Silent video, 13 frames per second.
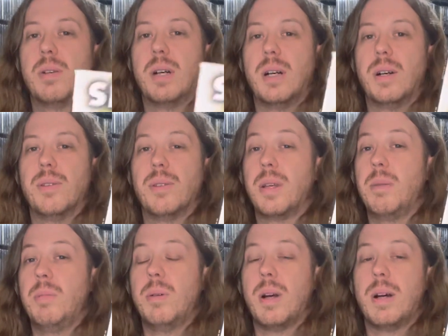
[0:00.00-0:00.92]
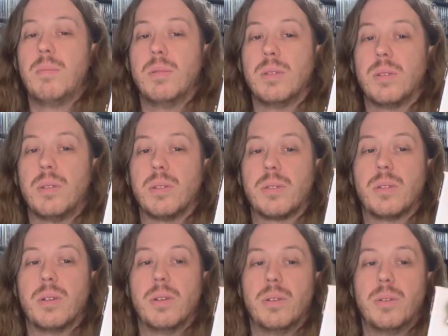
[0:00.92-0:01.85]
Uh, their debut album was
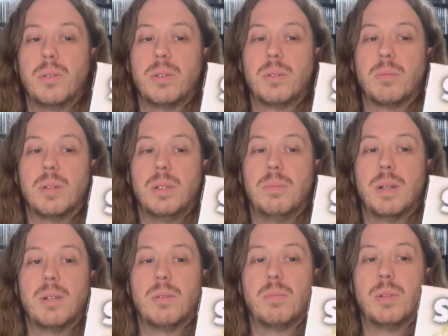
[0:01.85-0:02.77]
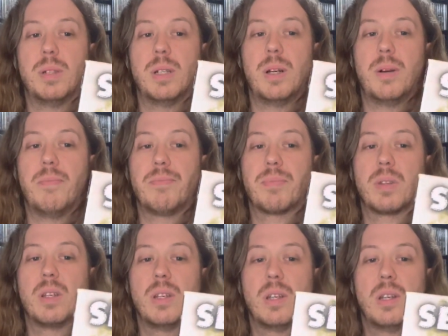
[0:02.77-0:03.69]
also pretty metal, but um,
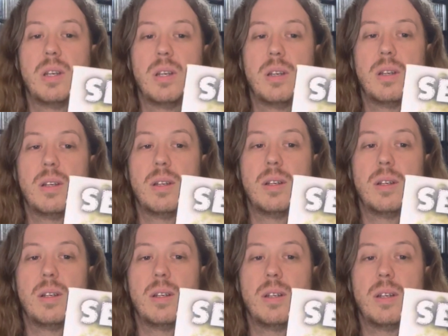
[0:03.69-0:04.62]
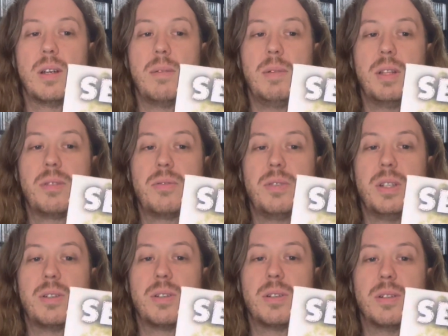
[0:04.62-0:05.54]
I mean, this
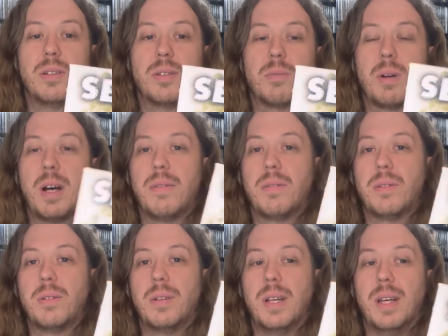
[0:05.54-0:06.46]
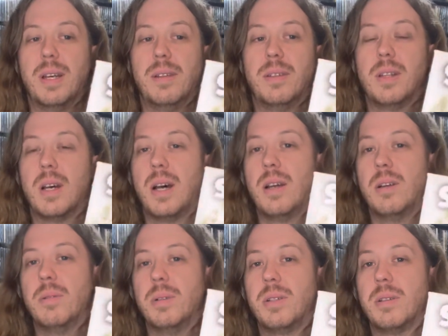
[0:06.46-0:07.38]
features Waffle and
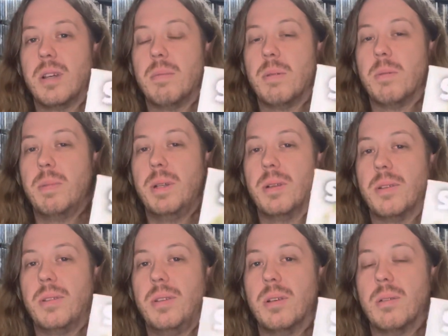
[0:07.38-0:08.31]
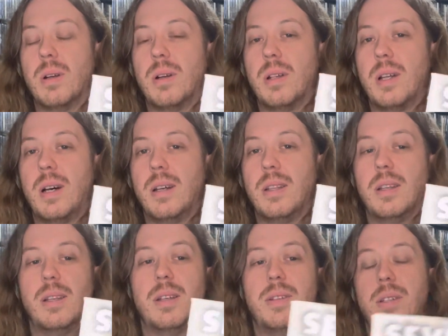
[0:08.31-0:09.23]
Denial, which I remember being on TRL a lot.
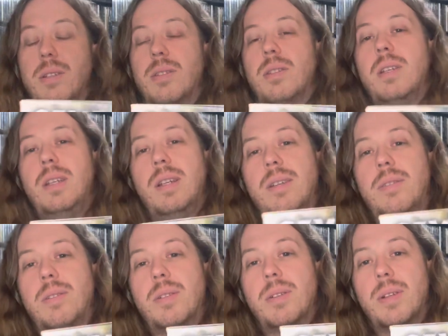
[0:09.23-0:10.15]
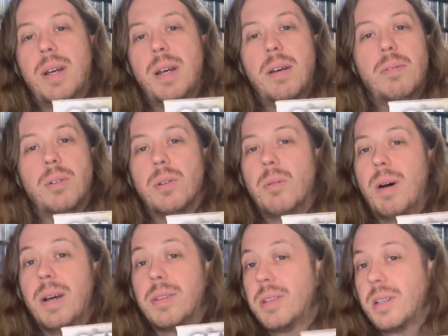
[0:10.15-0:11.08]
And as you can see, I still have Don't Know
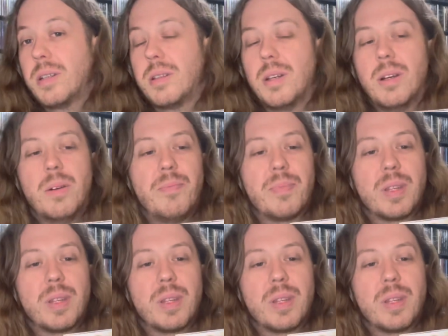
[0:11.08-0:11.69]
Why I Stuck It There.